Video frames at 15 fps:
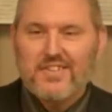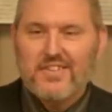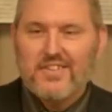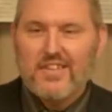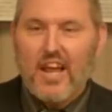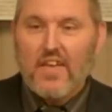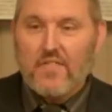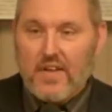
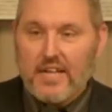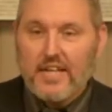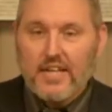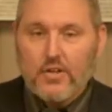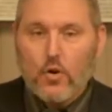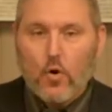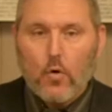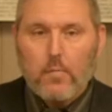And they need
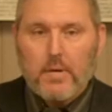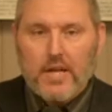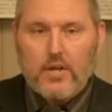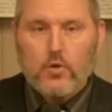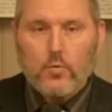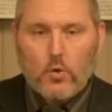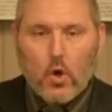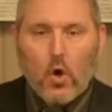to obey
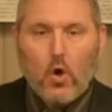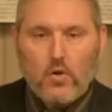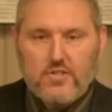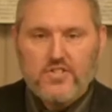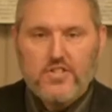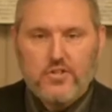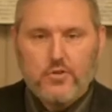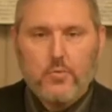you in all
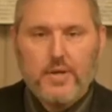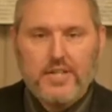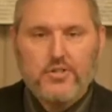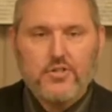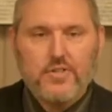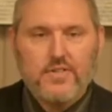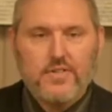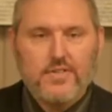
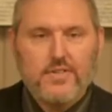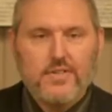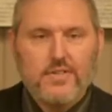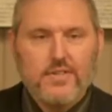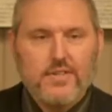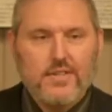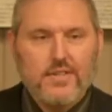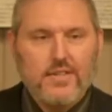situations.
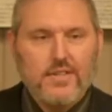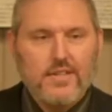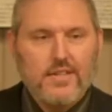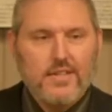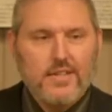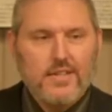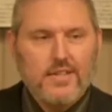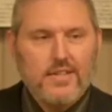
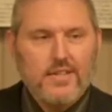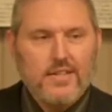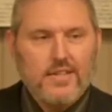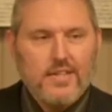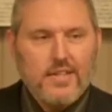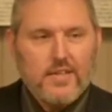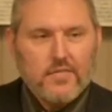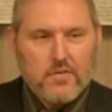
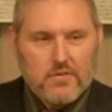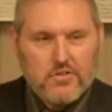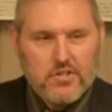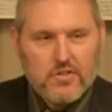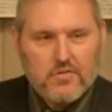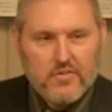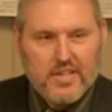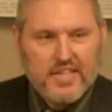If your
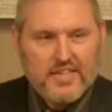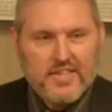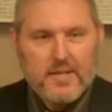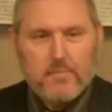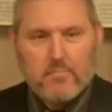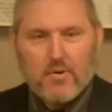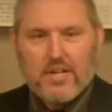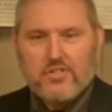children get the
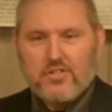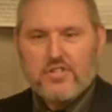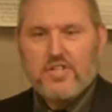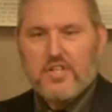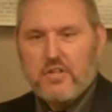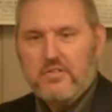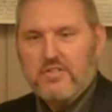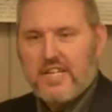impression that
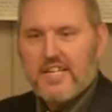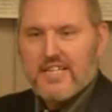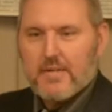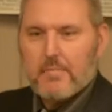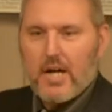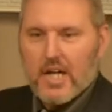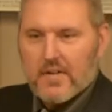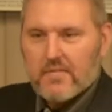you'll take them
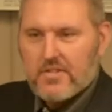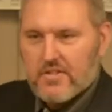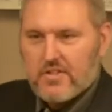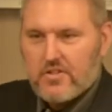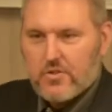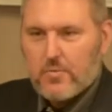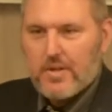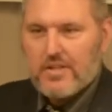out of a
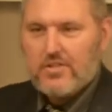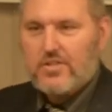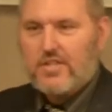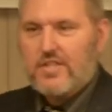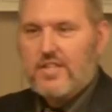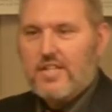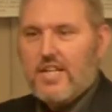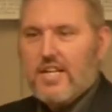situation,
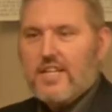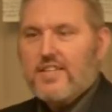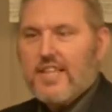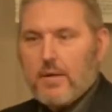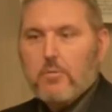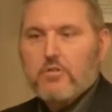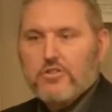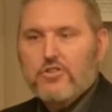they
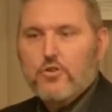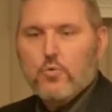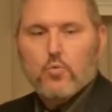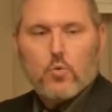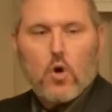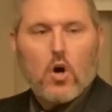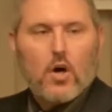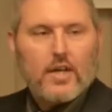will do
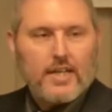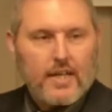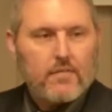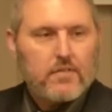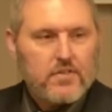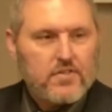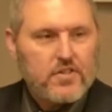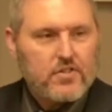wrong in every
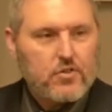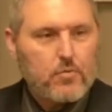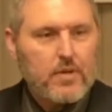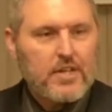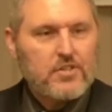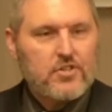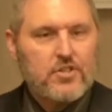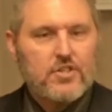
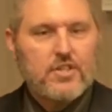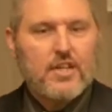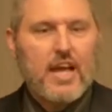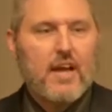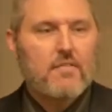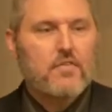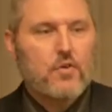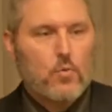situation to
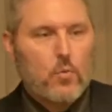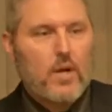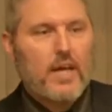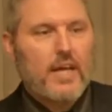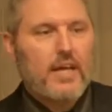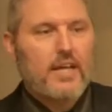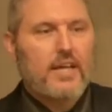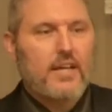have their
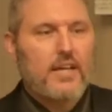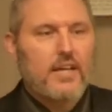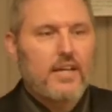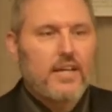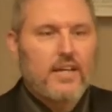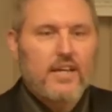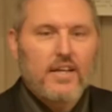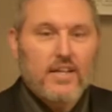way.
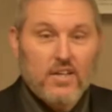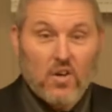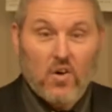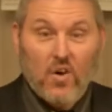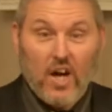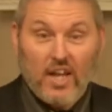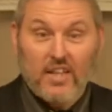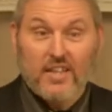No,
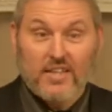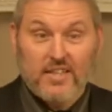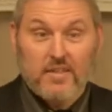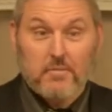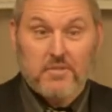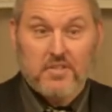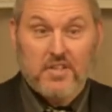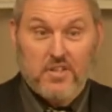I look at them
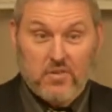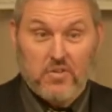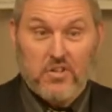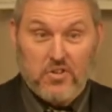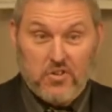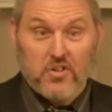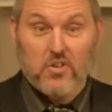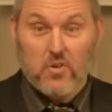and say, you know,
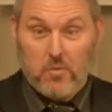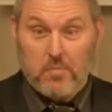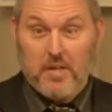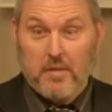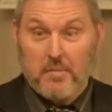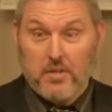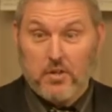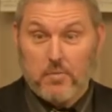you're going to obey
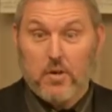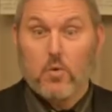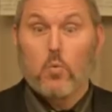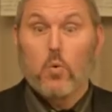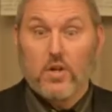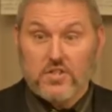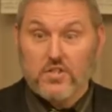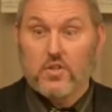me no matter
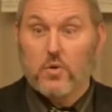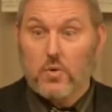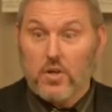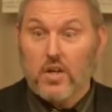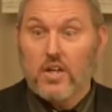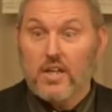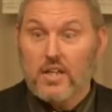what's going on.